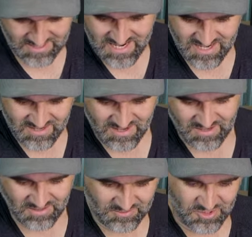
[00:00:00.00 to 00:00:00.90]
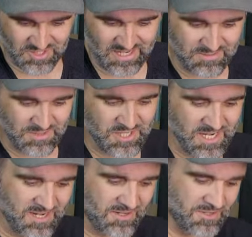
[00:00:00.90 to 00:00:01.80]
yeah, and just let the
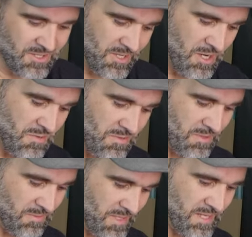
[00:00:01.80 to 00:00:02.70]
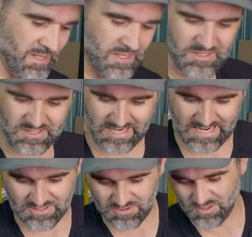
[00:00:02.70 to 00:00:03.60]
machine do the work. As I
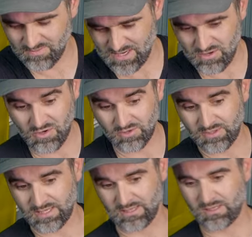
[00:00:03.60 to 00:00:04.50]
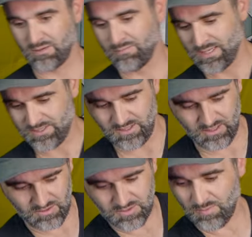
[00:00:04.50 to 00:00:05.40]
say, it's going to be nothing compared to those,